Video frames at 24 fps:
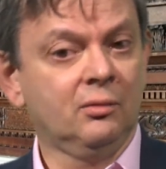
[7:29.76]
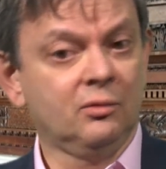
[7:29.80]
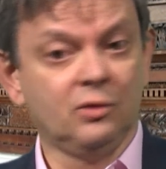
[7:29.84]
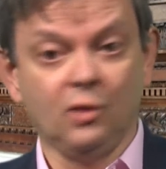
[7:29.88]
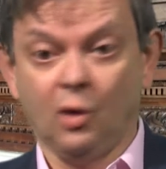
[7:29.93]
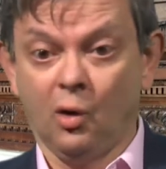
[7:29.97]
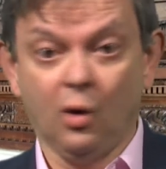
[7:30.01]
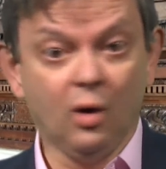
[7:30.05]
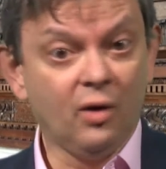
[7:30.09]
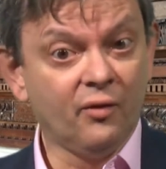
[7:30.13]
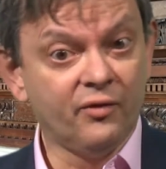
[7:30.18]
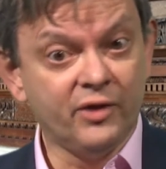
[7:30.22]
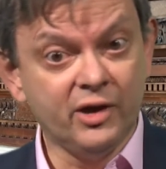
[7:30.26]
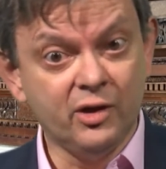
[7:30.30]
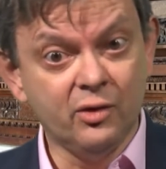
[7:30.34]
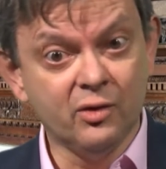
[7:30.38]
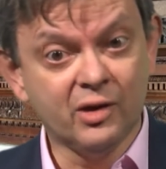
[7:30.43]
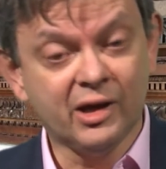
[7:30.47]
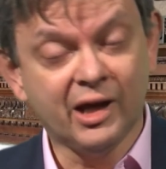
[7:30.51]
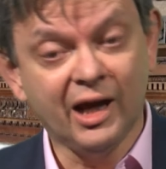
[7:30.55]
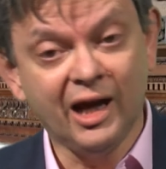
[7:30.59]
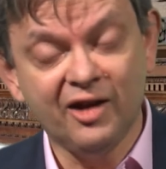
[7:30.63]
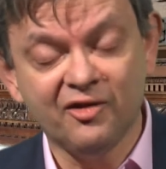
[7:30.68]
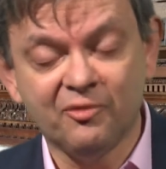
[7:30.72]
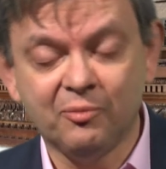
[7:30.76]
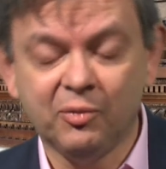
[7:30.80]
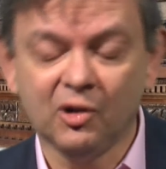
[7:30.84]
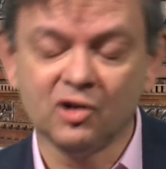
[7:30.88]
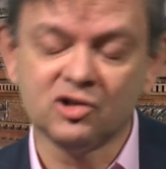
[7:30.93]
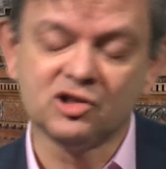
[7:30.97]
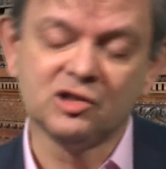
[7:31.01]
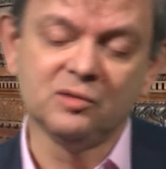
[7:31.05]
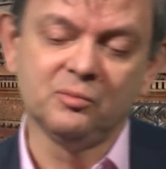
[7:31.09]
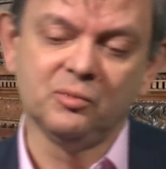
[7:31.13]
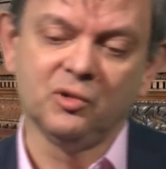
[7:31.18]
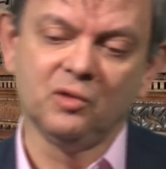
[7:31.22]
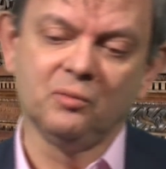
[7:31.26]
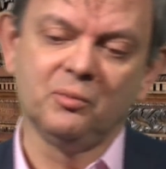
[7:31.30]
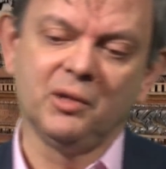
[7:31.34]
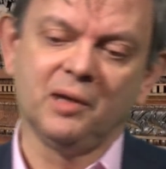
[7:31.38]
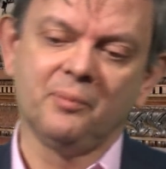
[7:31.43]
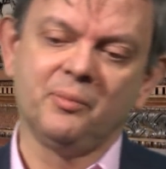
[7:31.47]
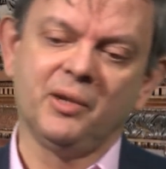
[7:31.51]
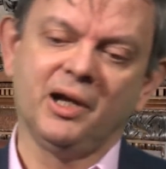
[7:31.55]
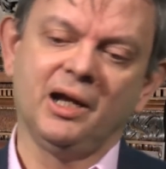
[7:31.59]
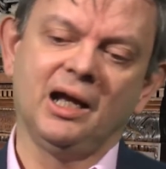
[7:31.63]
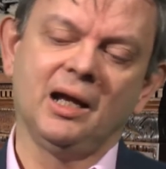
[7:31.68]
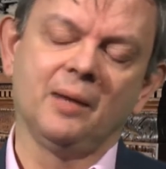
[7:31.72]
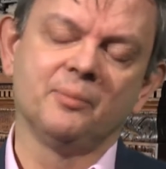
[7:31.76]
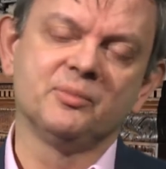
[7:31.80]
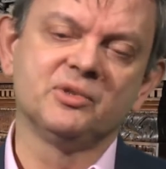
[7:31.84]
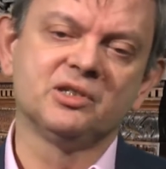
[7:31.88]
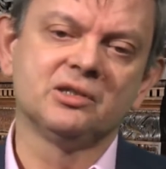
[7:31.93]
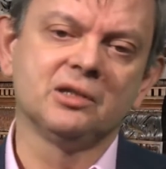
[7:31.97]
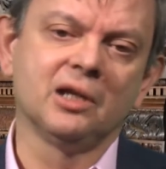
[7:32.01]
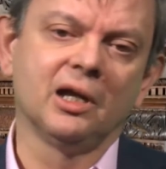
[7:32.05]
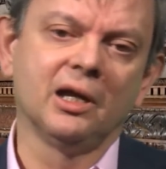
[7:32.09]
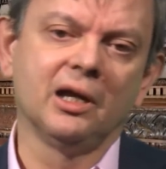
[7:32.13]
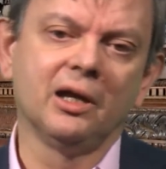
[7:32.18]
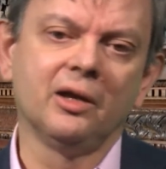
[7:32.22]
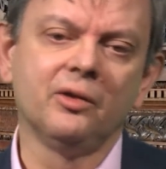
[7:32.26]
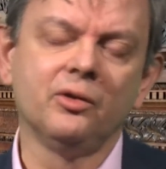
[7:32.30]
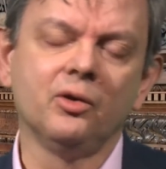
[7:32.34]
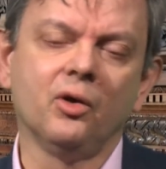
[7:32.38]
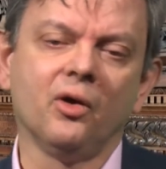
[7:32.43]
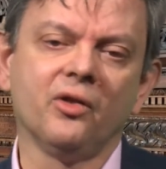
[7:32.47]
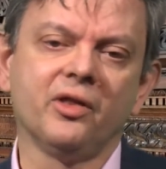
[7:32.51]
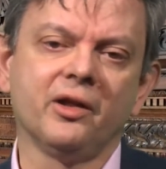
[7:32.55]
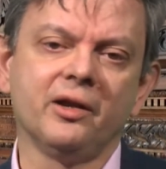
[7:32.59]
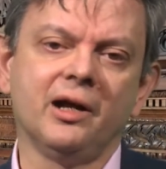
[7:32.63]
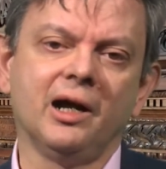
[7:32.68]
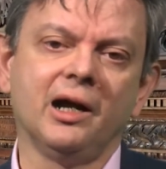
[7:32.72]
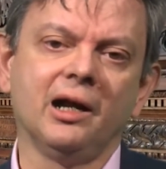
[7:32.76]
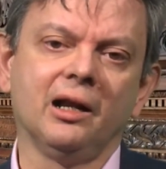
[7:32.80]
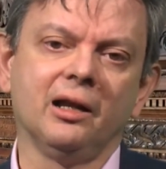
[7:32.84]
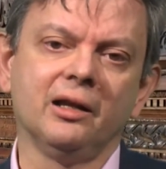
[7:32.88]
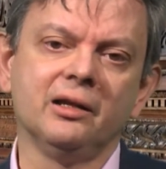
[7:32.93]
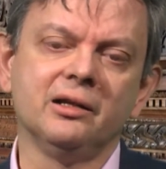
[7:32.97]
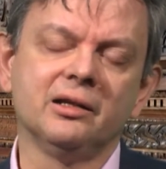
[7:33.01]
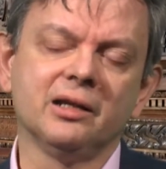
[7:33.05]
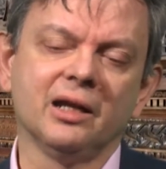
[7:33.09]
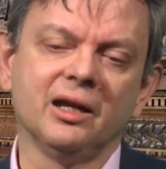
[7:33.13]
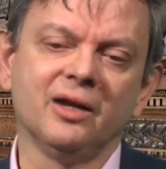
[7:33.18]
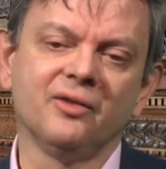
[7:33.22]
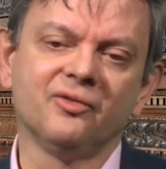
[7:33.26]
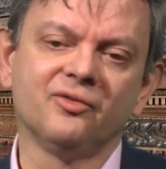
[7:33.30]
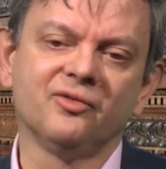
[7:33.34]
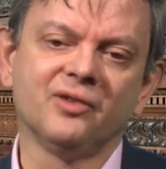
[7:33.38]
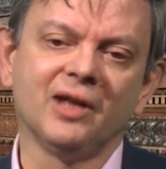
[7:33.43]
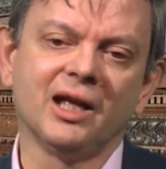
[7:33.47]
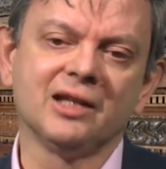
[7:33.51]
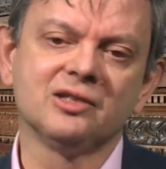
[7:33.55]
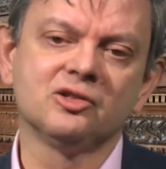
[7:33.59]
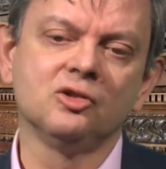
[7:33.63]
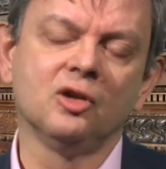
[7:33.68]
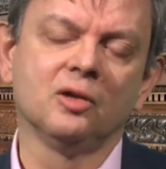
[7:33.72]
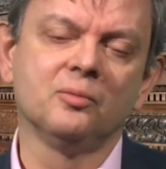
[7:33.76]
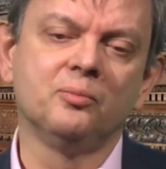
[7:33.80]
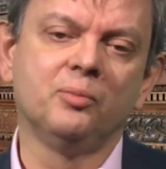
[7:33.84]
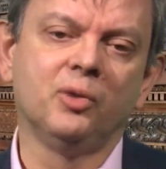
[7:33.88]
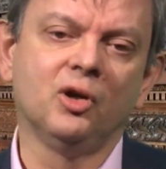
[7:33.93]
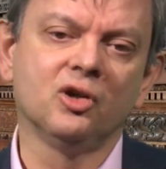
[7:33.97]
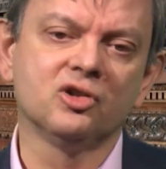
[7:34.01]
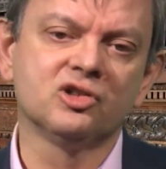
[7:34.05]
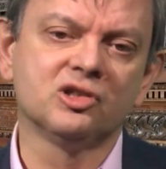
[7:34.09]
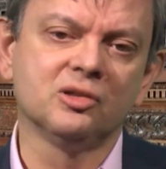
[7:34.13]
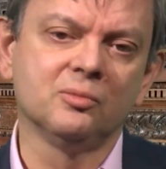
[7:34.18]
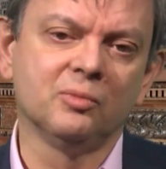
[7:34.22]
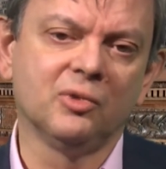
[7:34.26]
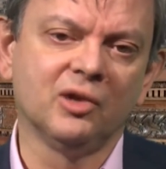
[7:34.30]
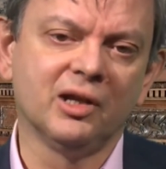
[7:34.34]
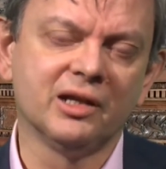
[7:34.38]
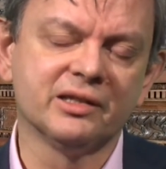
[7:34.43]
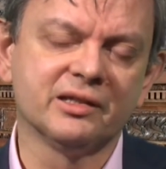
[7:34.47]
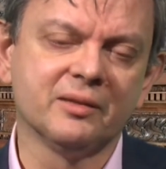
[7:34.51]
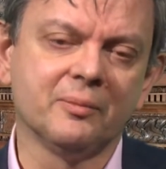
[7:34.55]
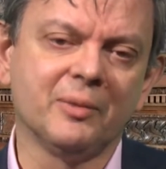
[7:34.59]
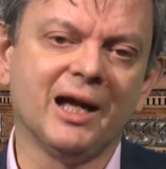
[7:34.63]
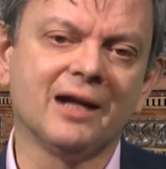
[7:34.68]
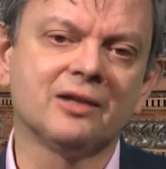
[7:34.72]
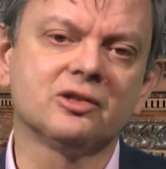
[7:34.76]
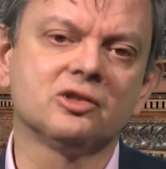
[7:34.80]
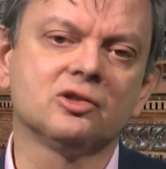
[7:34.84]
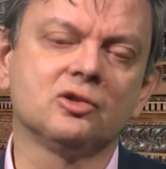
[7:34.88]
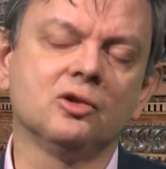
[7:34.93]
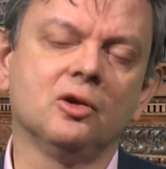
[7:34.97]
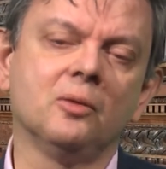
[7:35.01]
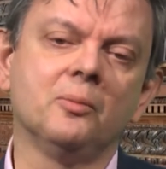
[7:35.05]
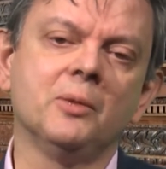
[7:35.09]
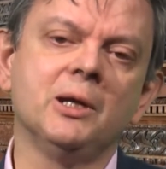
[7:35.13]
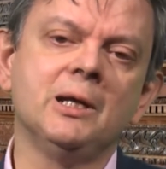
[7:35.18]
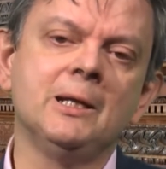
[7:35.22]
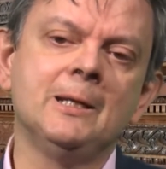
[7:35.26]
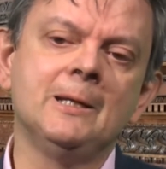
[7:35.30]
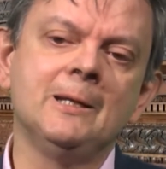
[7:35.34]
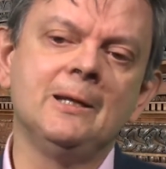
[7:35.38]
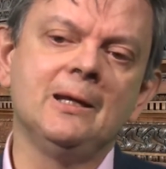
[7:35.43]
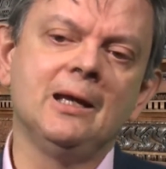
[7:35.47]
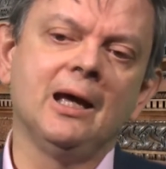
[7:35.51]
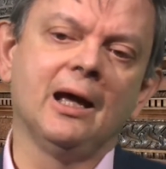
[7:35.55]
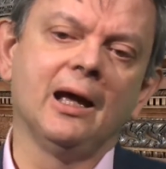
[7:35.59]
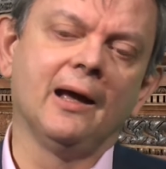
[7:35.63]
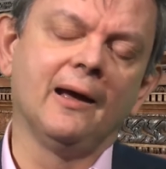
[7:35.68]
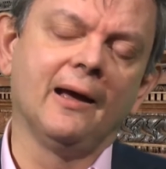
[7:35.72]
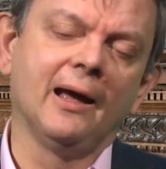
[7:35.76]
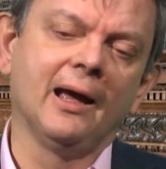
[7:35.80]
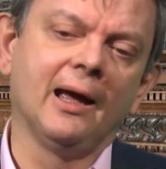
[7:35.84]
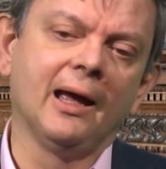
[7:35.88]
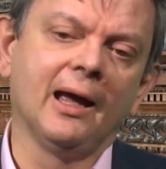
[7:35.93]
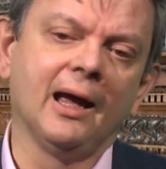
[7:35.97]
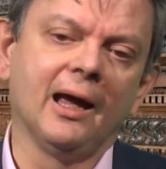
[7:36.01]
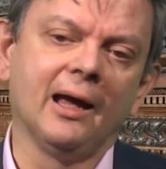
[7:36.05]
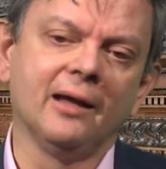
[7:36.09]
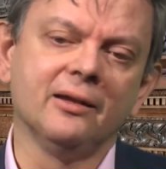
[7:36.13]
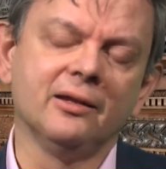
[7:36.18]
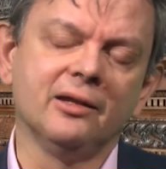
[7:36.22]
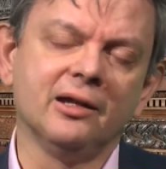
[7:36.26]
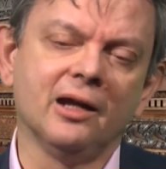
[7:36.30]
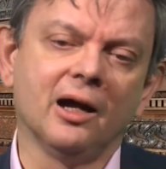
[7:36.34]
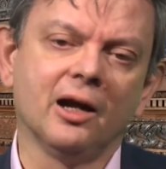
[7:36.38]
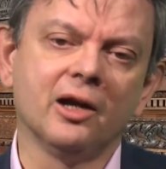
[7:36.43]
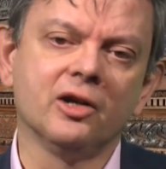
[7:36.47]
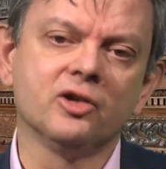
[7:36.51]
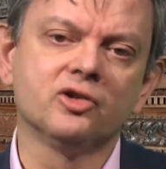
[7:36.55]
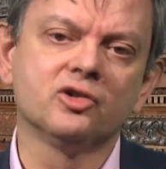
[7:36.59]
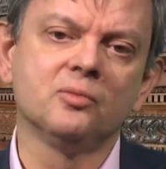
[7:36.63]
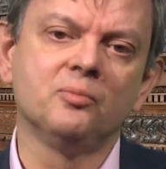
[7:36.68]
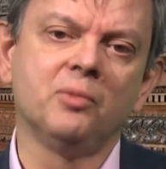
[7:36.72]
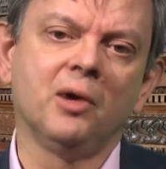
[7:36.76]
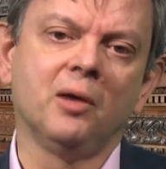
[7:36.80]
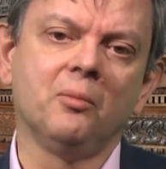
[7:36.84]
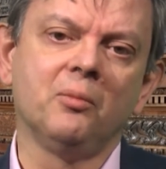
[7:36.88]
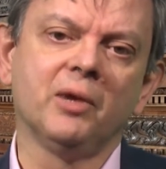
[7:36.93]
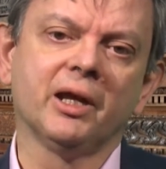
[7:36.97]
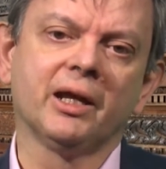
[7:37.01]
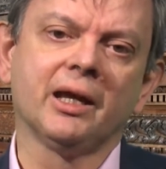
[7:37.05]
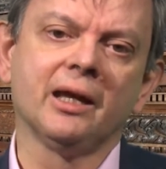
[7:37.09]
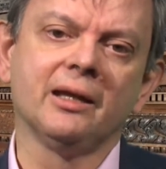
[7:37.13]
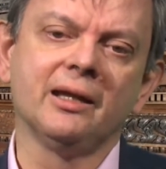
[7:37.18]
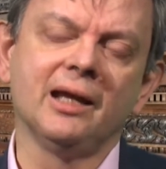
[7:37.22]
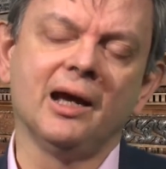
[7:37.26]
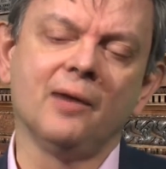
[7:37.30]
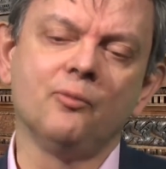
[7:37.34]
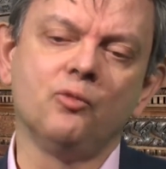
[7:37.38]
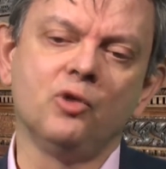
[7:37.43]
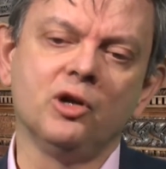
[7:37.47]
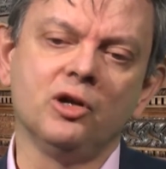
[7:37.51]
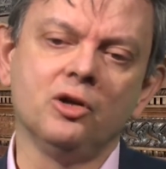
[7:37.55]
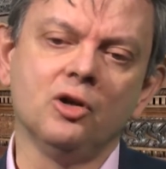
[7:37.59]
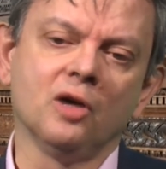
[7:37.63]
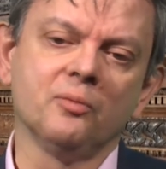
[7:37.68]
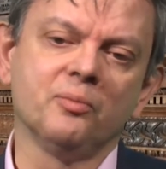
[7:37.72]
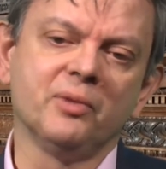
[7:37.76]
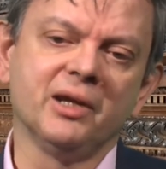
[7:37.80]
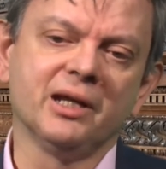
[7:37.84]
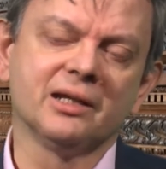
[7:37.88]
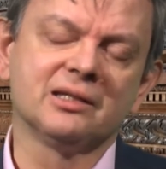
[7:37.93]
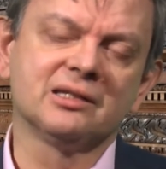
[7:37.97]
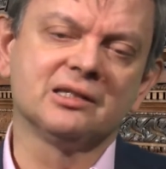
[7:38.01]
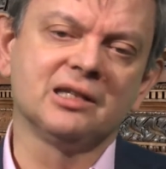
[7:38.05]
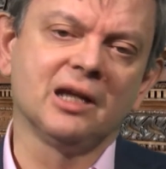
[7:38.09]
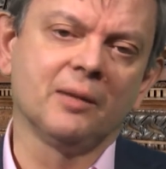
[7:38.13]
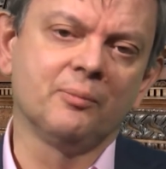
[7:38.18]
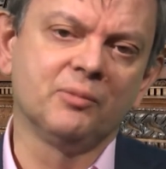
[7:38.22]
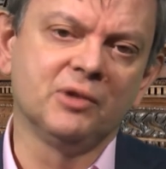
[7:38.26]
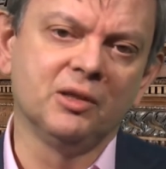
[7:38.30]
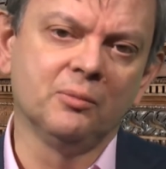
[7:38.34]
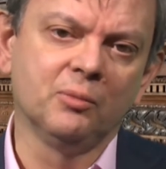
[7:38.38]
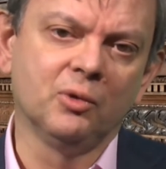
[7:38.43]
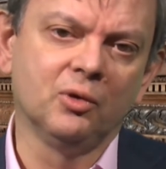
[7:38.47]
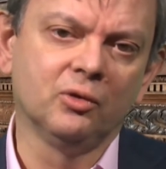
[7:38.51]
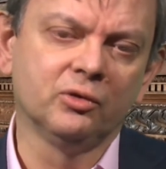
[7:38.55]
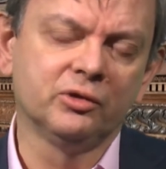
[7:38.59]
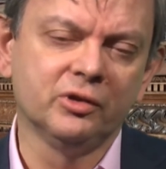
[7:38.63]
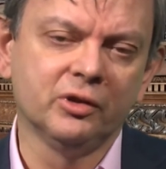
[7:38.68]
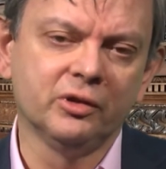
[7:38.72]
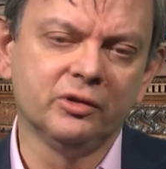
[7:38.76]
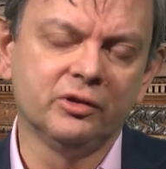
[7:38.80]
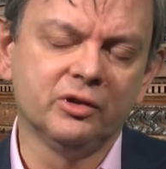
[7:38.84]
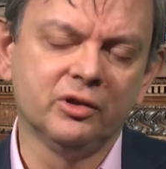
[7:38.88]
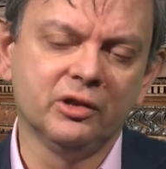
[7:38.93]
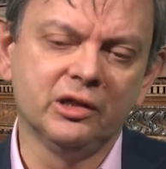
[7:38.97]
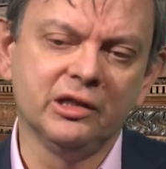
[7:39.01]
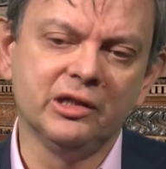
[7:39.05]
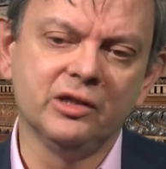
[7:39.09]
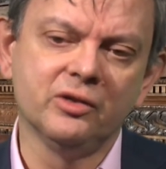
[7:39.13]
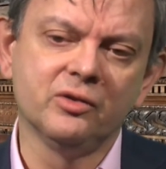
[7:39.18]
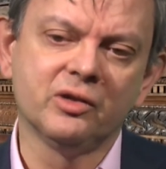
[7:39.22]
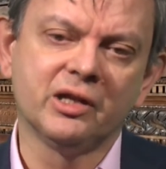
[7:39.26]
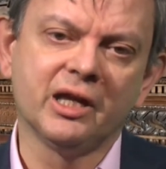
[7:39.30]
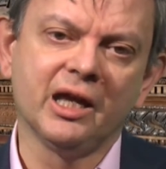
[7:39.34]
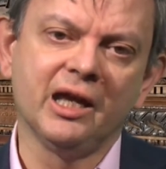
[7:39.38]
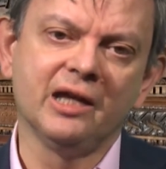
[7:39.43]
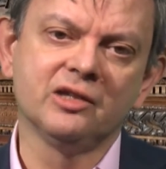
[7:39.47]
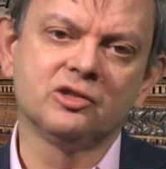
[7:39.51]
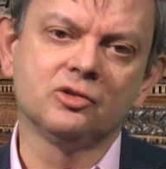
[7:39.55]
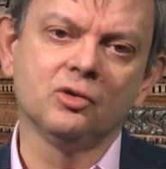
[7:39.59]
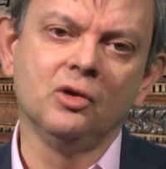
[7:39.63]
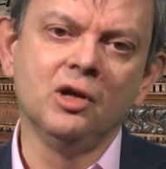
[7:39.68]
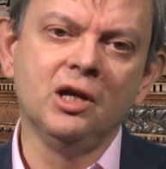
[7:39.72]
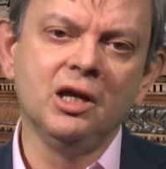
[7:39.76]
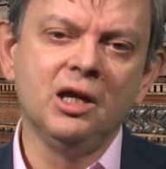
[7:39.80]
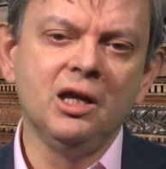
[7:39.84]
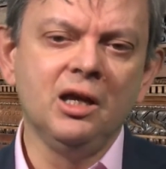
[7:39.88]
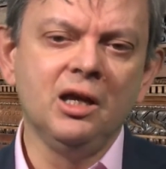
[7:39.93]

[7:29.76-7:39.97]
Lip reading: the whole of the UK, if possible, but perhaps Northern Ireland, if that's not possible as a backstop, and the Irish Republic. And that would not be acceptable to the UK. So